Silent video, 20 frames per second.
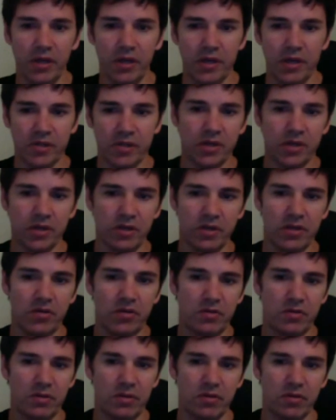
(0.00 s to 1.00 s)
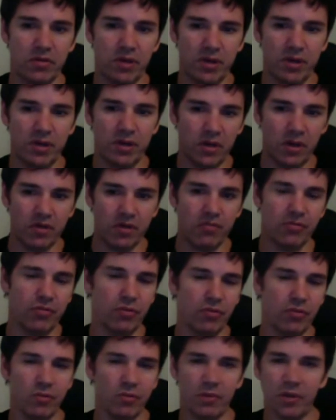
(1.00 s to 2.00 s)
So you can go
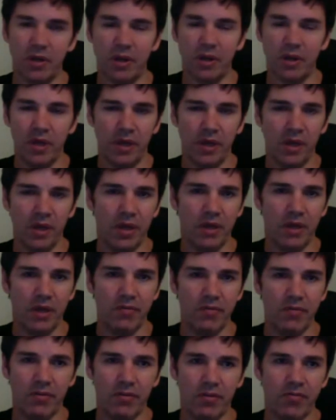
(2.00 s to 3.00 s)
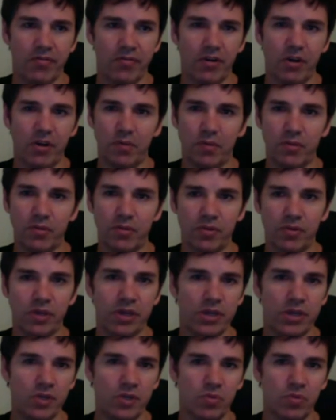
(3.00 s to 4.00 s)
through them, and if you've got phone numbers,
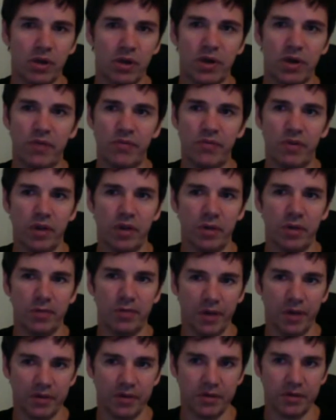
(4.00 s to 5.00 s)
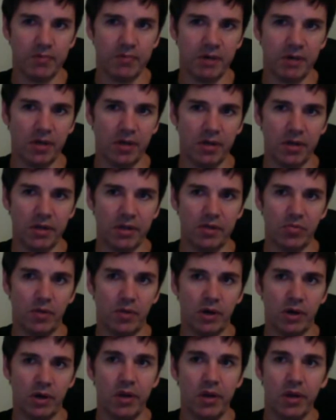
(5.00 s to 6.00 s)
ring each one. If you've got emails, email each
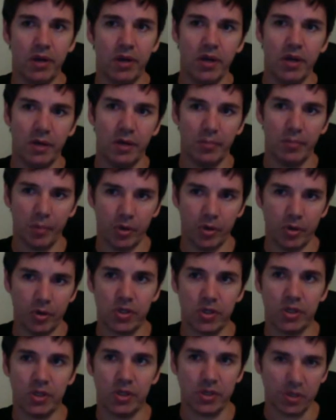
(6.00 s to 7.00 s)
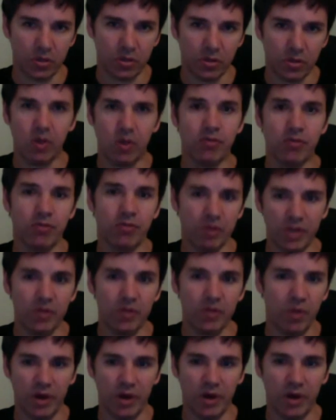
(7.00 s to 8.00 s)
one, and personally do go through
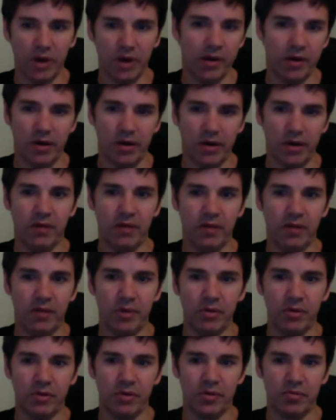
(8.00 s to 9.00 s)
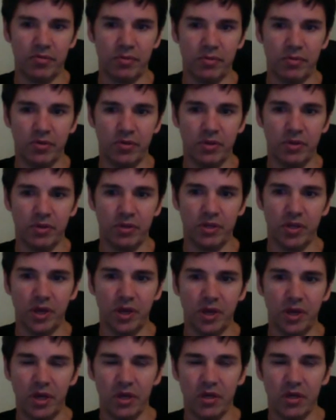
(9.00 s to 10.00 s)
each one, because it's really worth it.
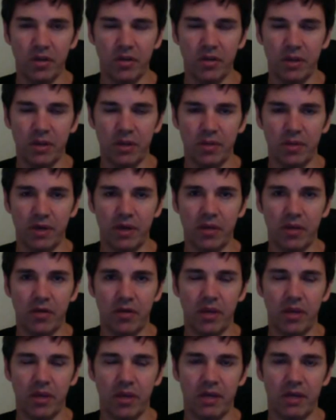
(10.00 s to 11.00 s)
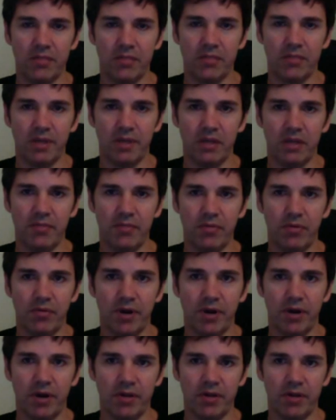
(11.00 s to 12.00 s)
You think about going out and spending
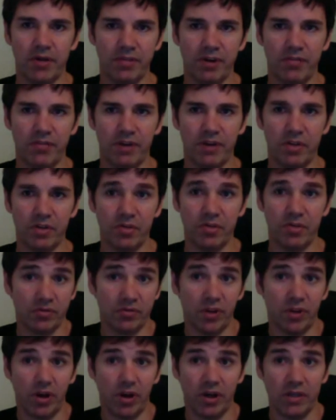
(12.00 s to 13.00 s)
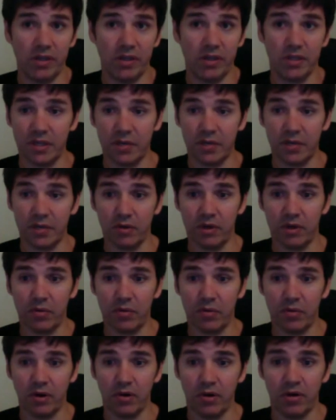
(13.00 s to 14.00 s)
4 hours, 5 hours doing flyers to get one
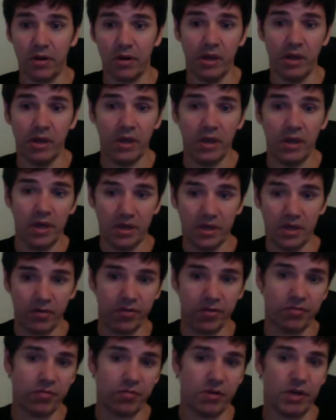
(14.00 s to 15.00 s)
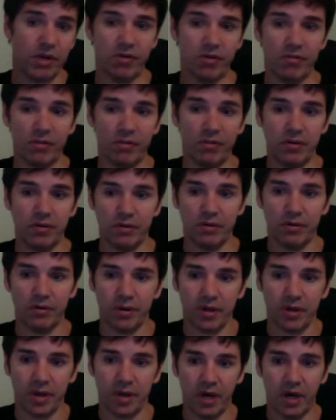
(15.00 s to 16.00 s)
inquiry. You've got 300
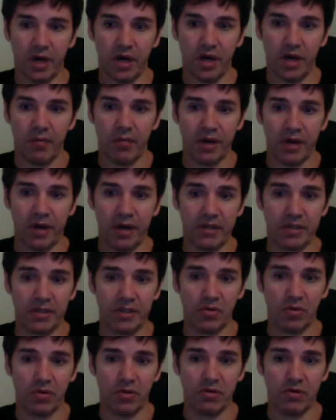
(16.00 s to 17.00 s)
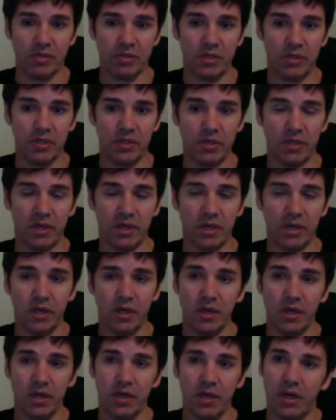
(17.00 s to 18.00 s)
past inquiries sitting there.
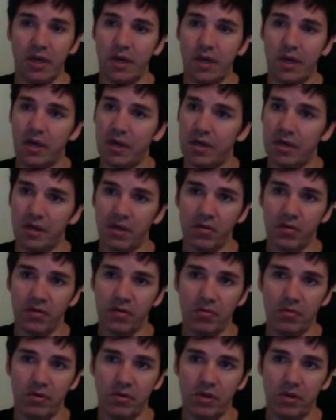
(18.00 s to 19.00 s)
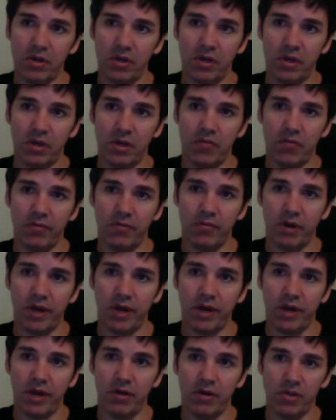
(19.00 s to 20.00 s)
What you can, in 4
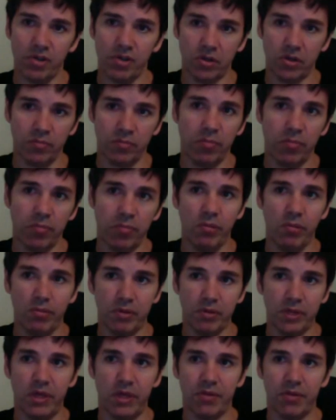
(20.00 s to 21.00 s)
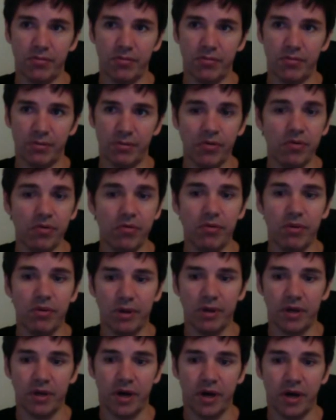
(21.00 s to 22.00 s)
hours, you can probably get through
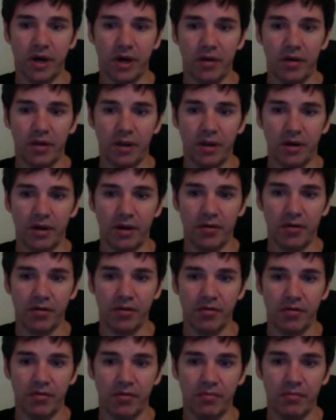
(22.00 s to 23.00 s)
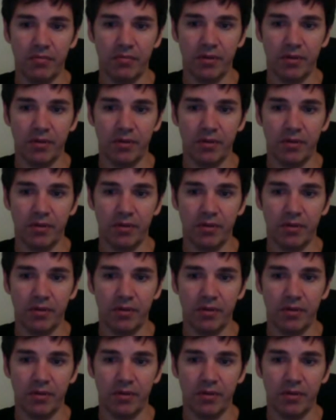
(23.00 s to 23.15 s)
100 of them.